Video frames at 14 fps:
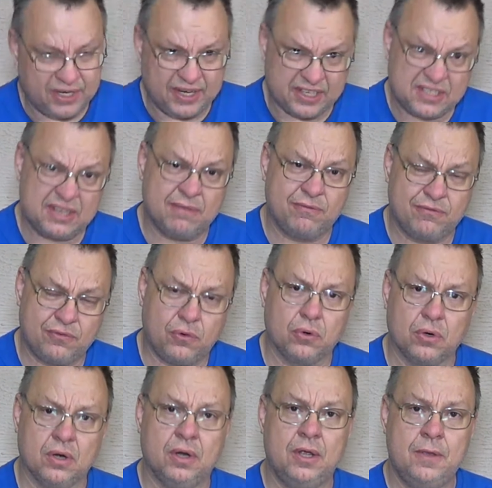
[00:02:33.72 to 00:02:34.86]
except
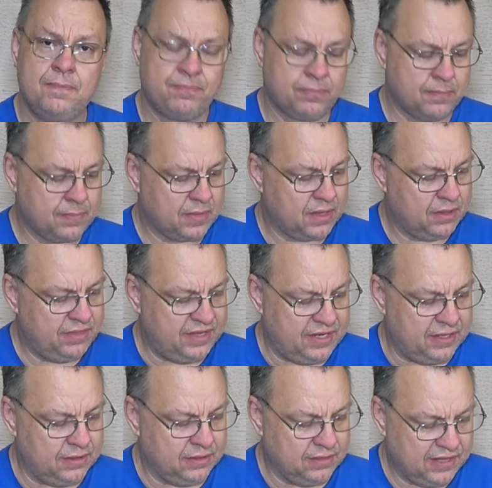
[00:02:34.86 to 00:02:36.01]
for
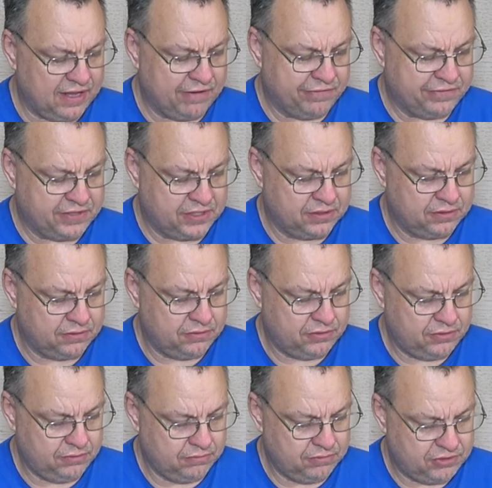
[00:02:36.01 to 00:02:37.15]
the left
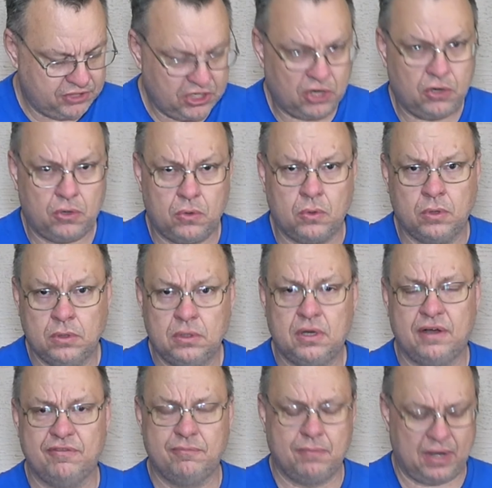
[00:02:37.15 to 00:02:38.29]
toe
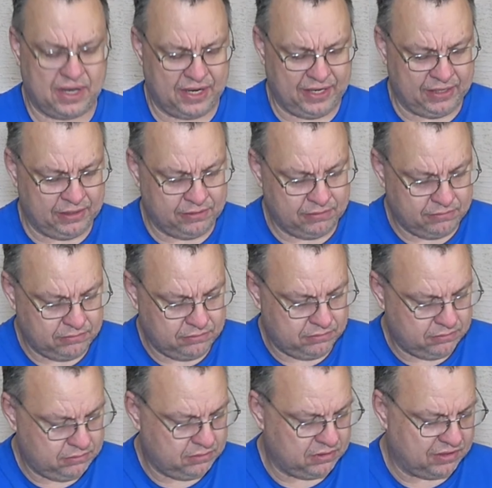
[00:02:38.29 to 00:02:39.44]
of my
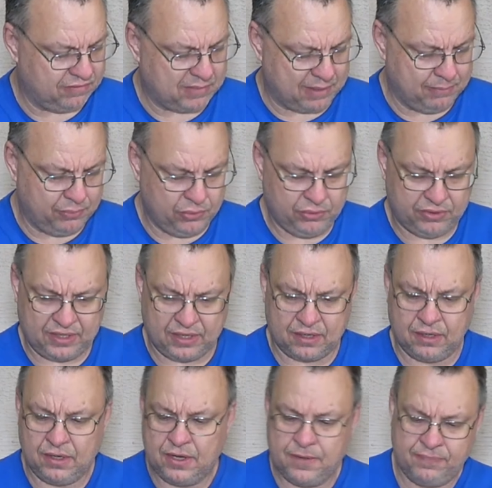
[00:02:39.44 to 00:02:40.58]
boot
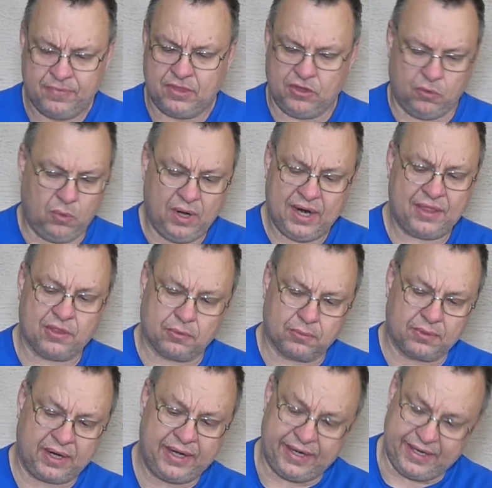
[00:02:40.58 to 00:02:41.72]
there. The one on the
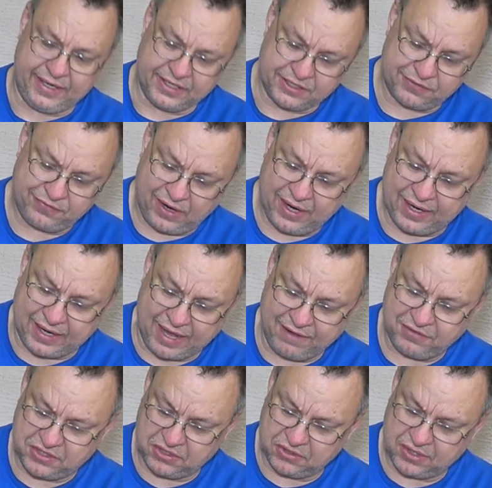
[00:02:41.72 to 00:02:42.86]
right is fine. I've
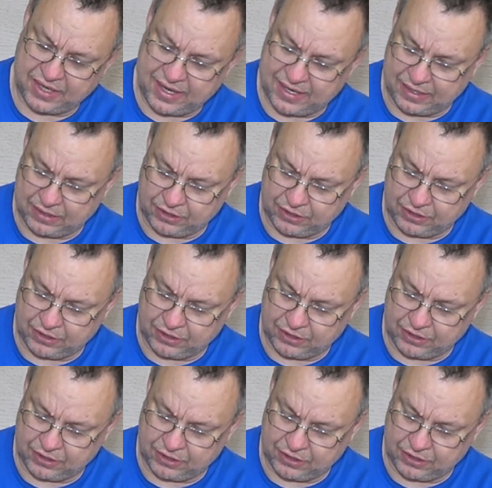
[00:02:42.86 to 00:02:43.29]
still got a